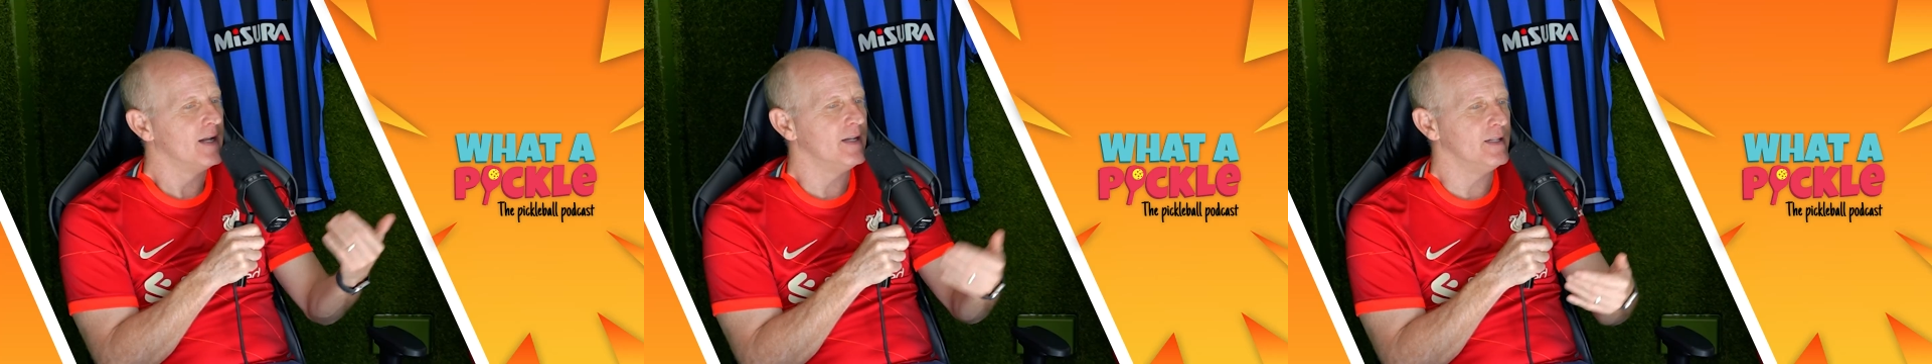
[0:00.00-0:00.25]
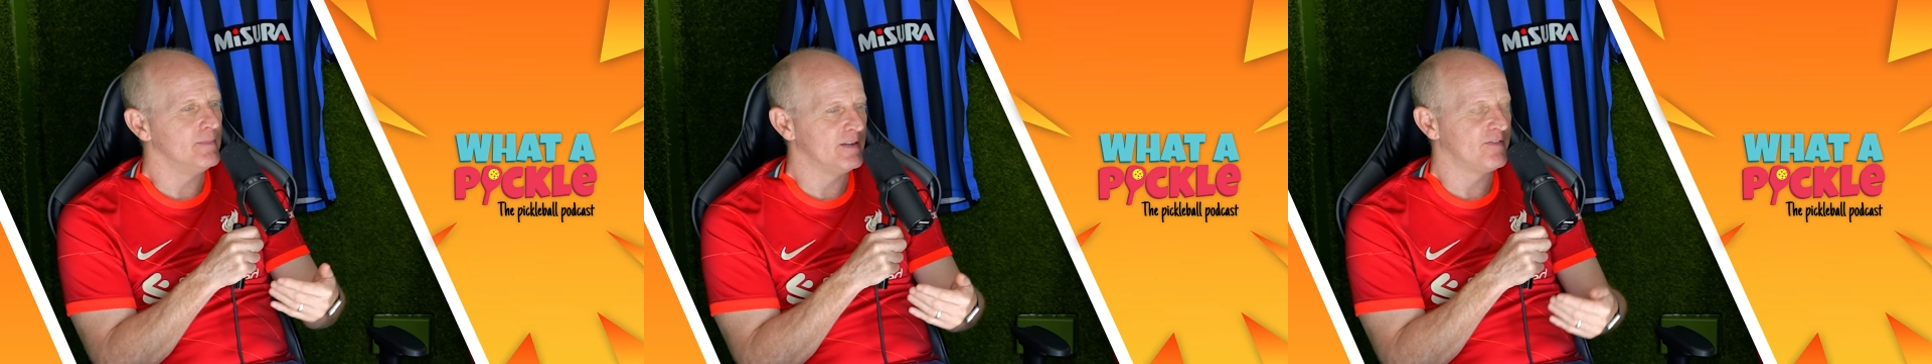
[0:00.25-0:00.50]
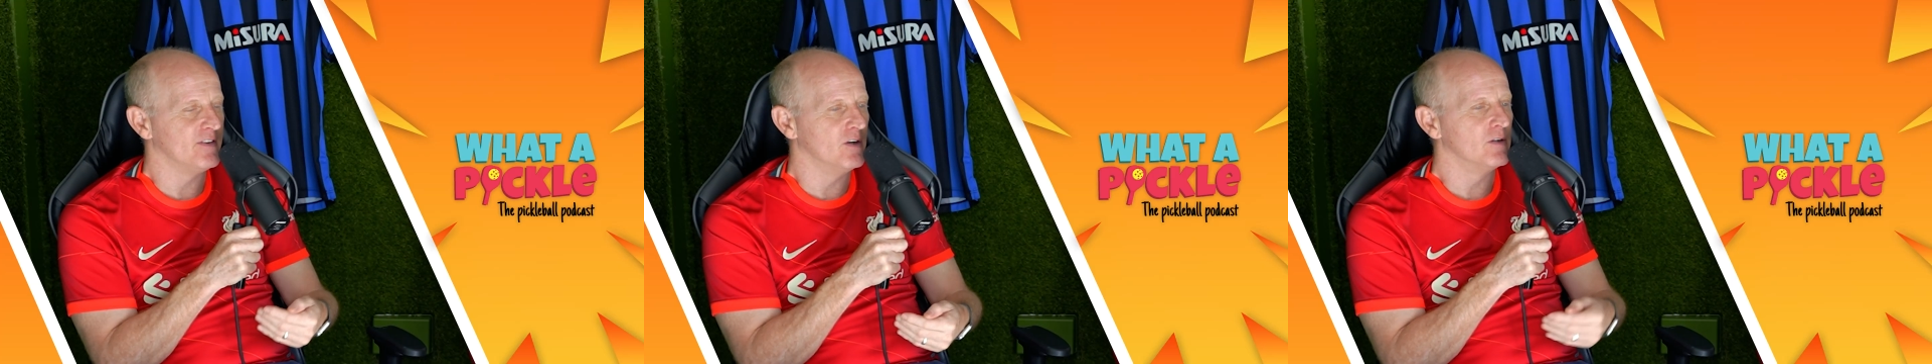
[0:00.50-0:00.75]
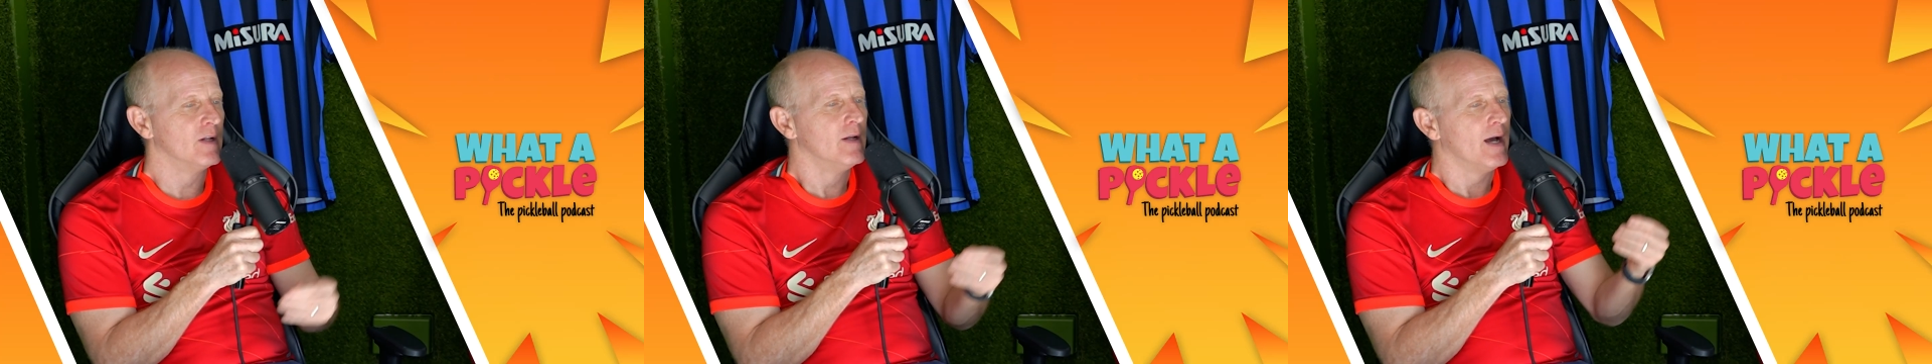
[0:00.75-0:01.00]
and in the
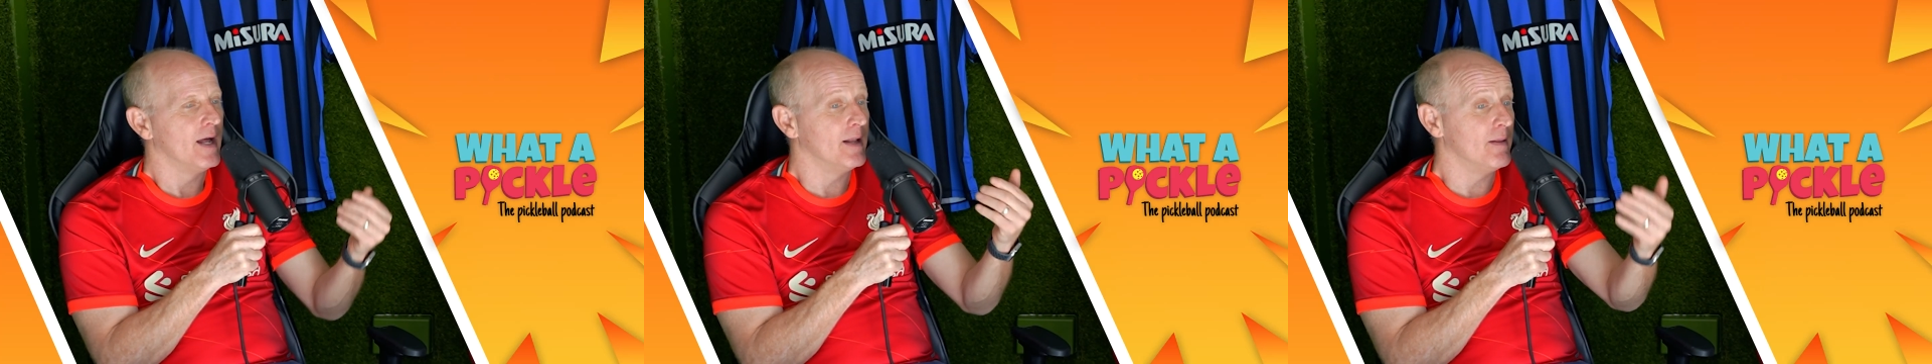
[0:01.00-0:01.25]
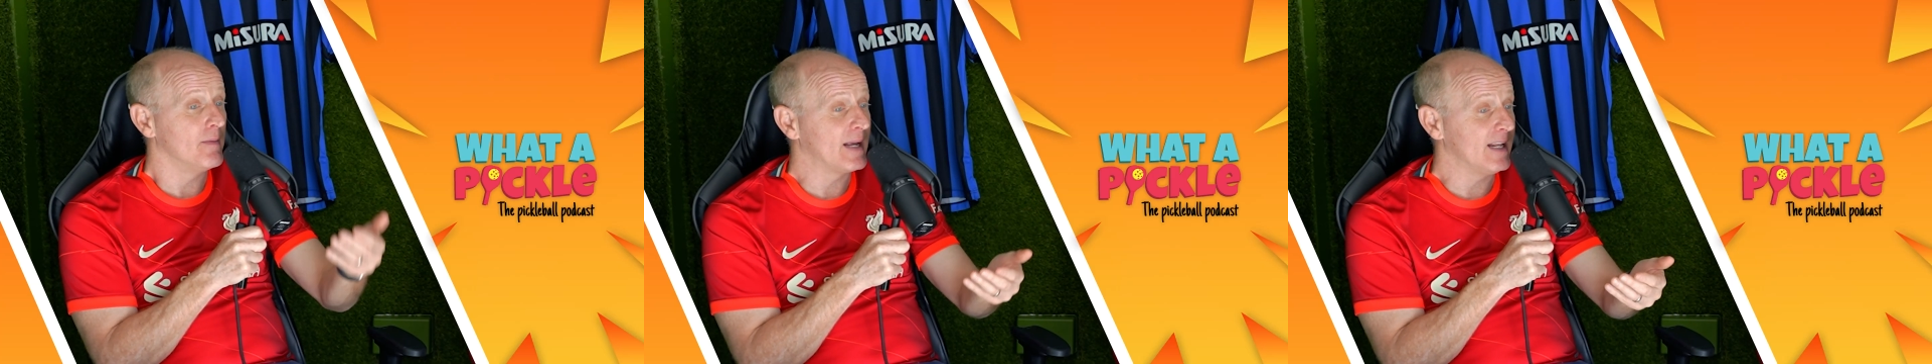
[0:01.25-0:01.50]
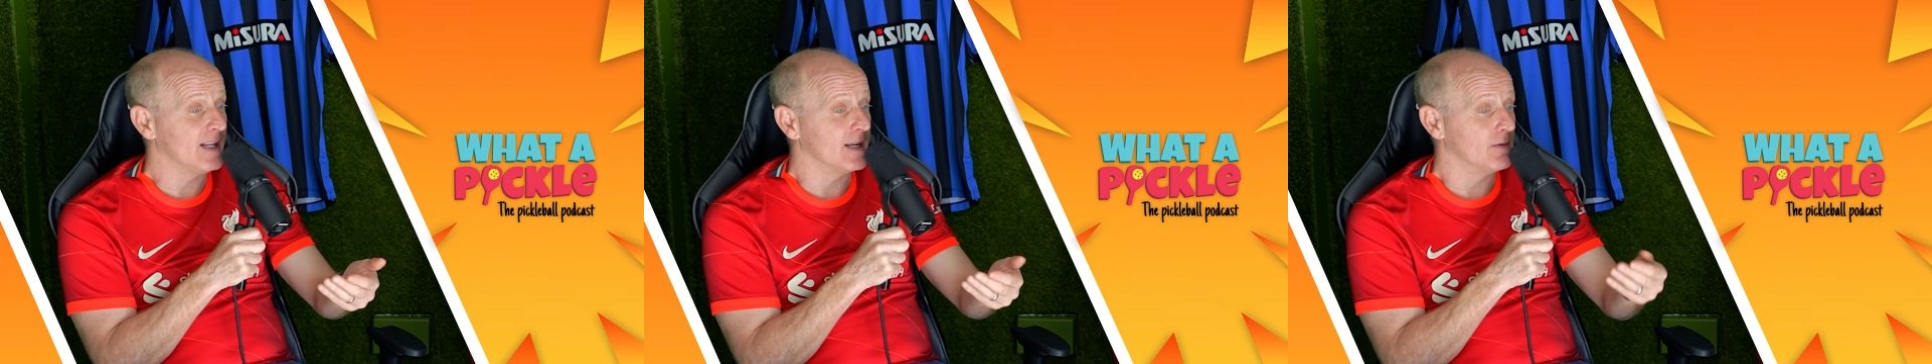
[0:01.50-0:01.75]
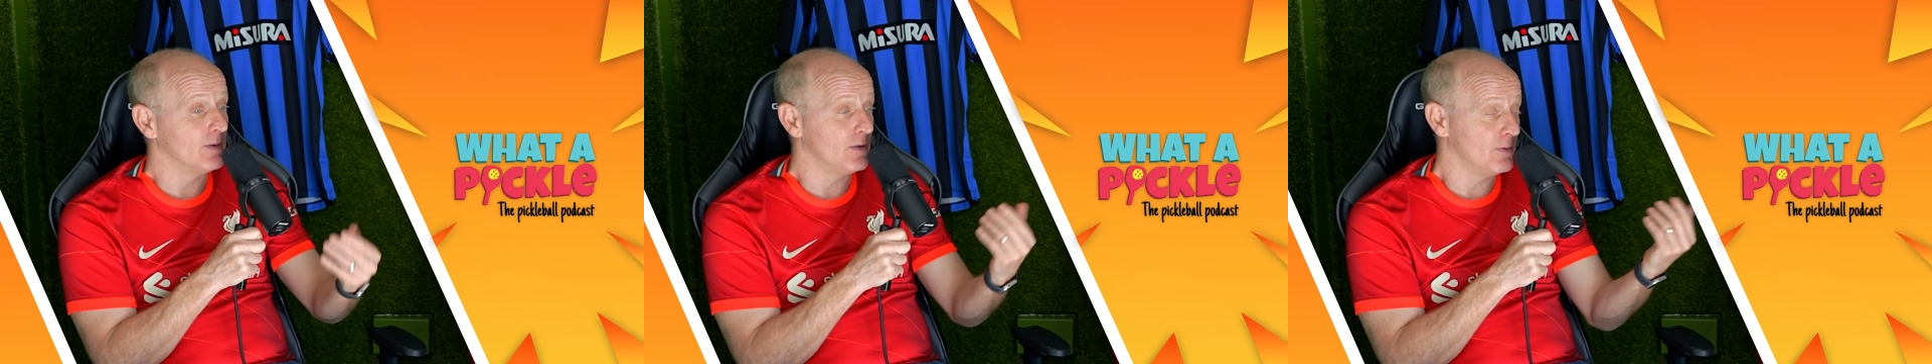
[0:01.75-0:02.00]
midfield. And at the
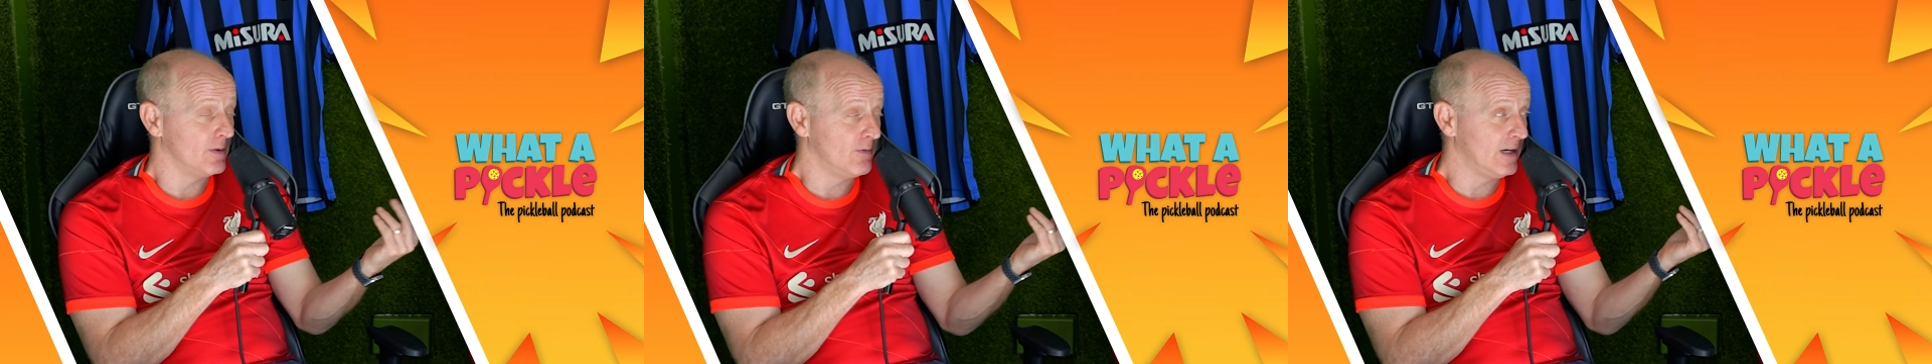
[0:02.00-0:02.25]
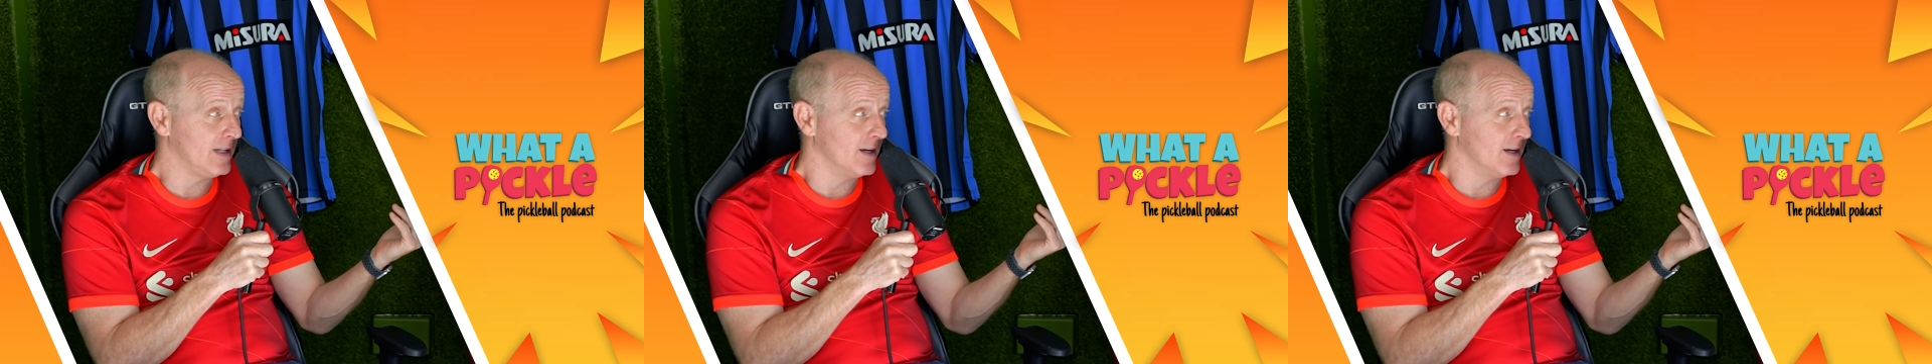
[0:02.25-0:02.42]
beginning, when you were really